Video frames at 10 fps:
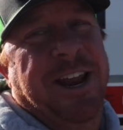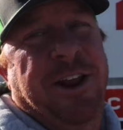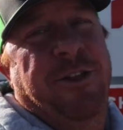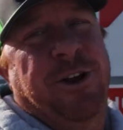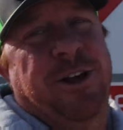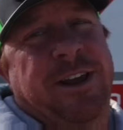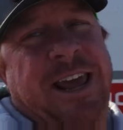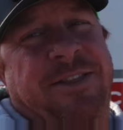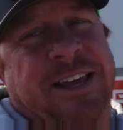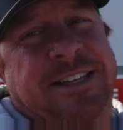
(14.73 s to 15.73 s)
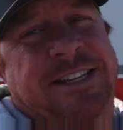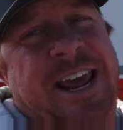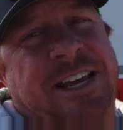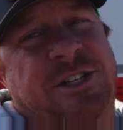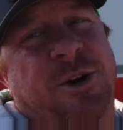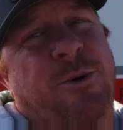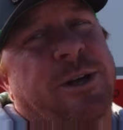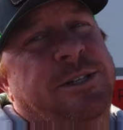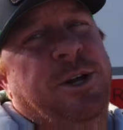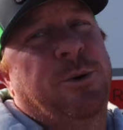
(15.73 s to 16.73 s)
another look at the Tech's
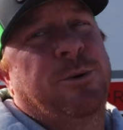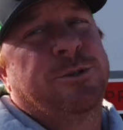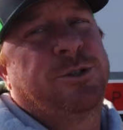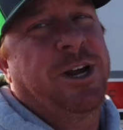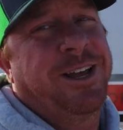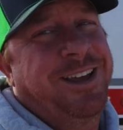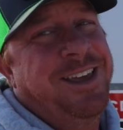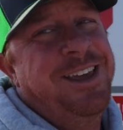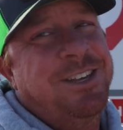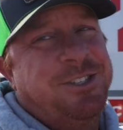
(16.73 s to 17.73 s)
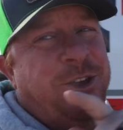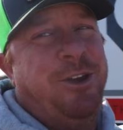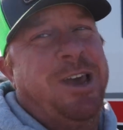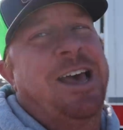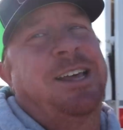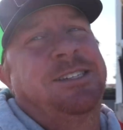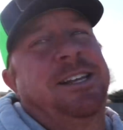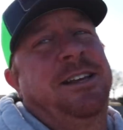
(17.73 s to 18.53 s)
Choice Tools truck. So you guys,